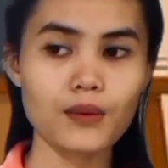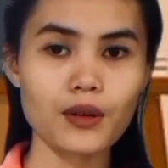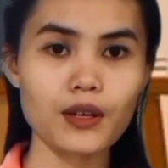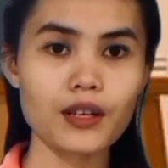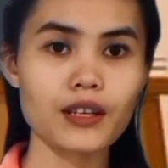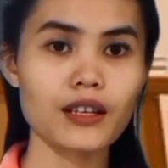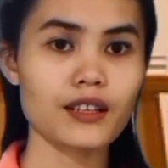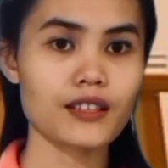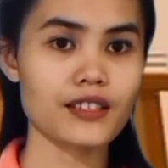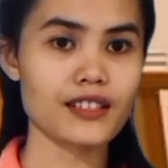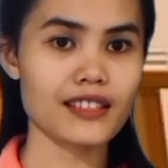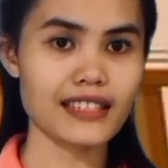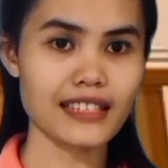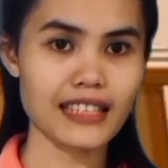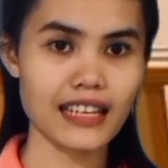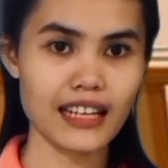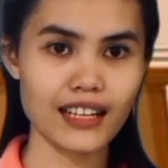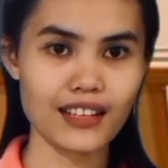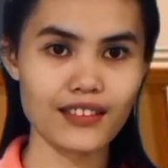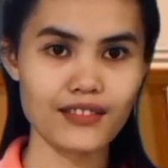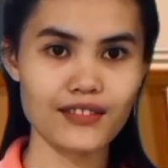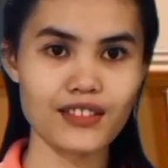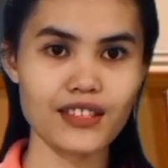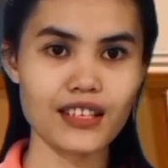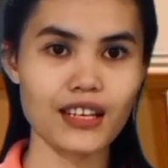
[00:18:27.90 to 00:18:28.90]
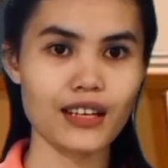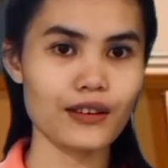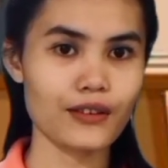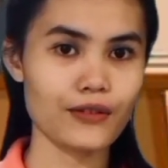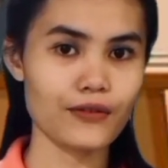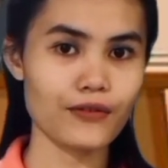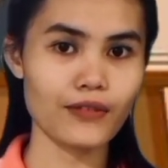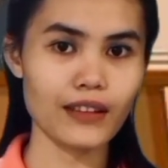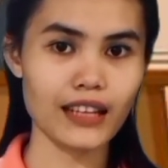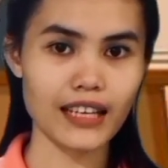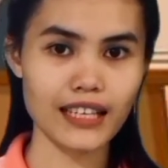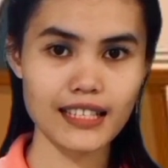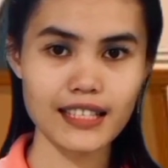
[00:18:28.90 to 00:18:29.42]
ourselves a
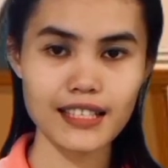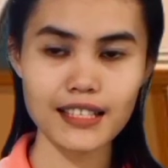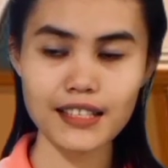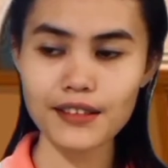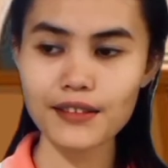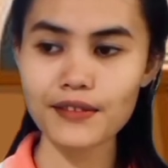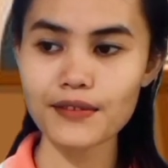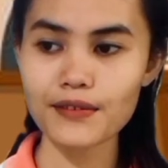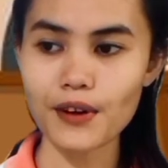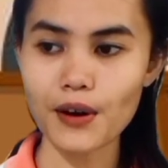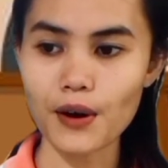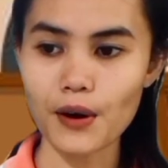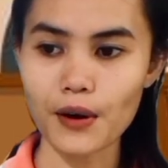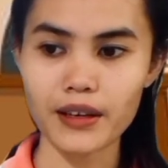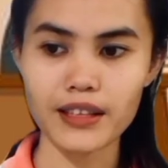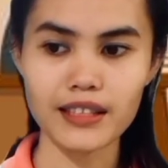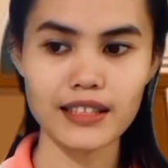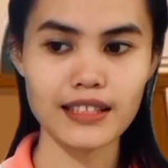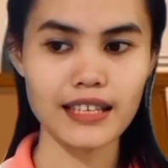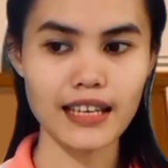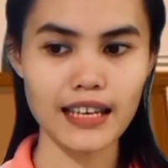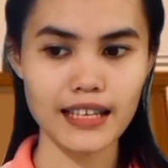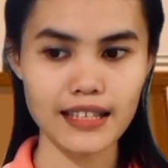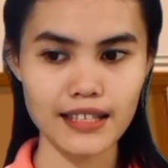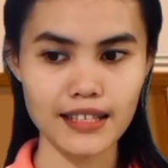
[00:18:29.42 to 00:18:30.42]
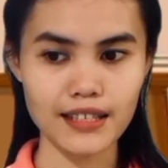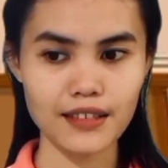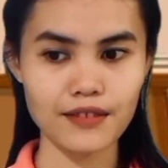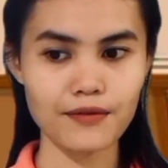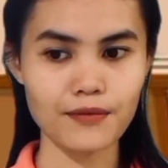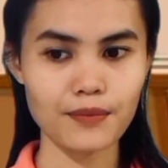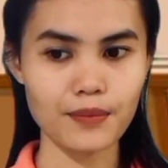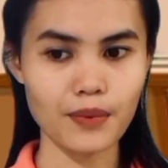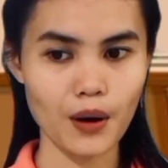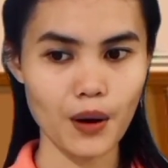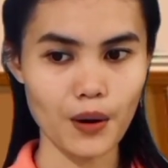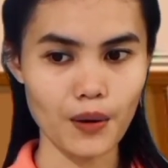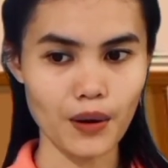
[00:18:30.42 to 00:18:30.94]
reflexive or intensive
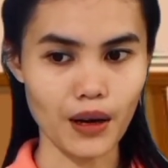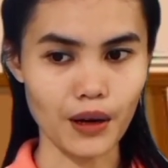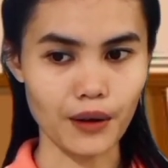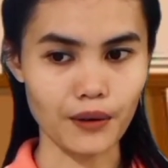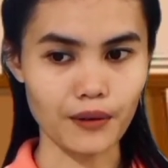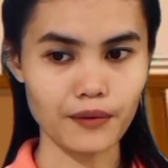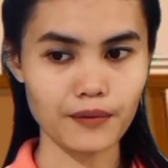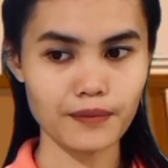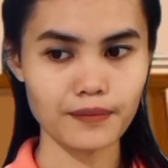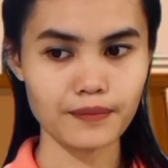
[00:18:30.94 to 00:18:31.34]
pronoun?